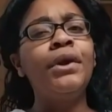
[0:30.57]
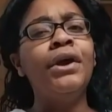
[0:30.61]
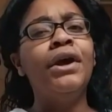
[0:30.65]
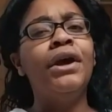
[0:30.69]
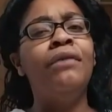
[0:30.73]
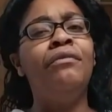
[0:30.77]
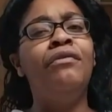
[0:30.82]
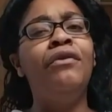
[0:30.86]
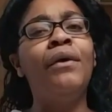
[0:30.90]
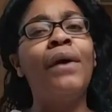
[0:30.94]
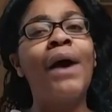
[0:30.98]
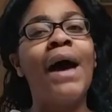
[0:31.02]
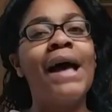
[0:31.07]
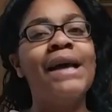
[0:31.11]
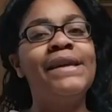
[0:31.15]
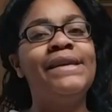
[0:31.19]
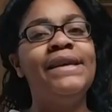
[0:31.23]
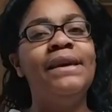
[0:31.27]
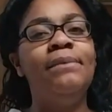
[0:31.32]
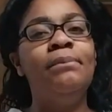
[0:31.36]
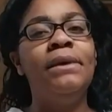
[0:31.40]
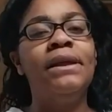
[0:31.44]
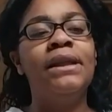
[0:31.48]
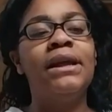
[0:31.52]
If you guys
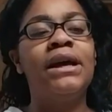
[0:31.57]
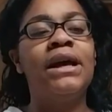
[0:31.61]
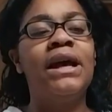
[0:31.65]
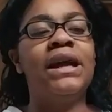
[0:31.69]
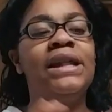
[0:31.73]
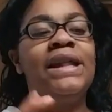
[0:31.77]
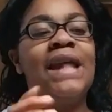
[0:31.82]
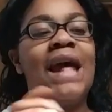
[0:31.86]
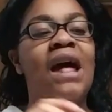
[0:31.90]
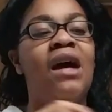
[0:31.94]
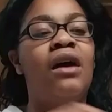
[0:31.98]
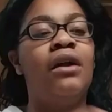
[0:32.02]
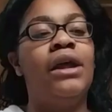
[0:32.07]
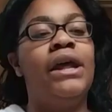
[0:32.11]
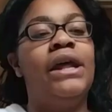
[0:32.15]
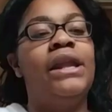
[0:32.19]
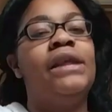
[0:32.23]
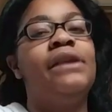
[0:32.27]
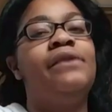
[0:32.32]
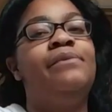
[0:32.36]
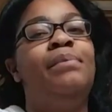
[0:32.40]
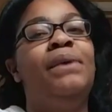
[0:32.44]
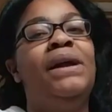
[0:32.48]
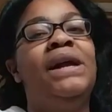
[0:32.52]
see me looking down, it
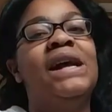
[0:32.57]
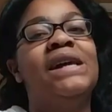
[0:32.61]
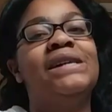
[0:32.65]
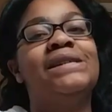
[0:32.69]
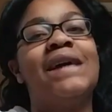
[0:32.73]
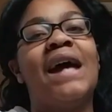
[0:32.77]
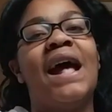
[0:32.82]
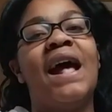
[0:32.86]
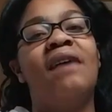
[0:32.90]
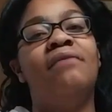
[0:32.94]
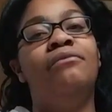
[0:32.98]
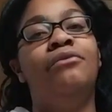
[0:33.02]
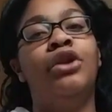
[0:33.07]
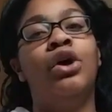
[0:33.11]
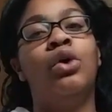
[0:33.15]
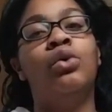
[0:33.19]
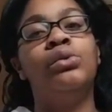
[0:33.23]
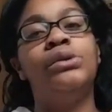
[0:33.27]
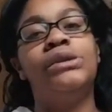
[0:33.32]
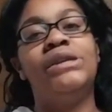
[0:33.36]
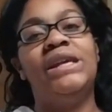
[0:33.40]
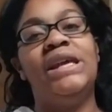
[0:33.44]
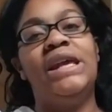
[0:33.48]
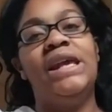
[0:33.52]
is because I have
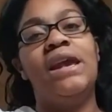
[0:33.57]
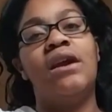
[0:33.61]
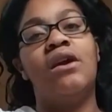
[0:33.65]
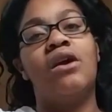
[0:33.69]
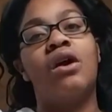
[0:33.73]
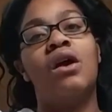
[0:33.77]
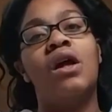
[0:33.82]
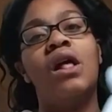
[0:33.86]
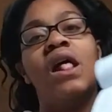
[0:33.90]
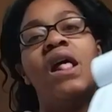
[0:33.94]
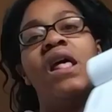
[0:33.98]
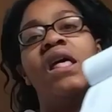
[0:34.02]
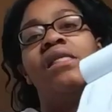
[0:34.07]
notes here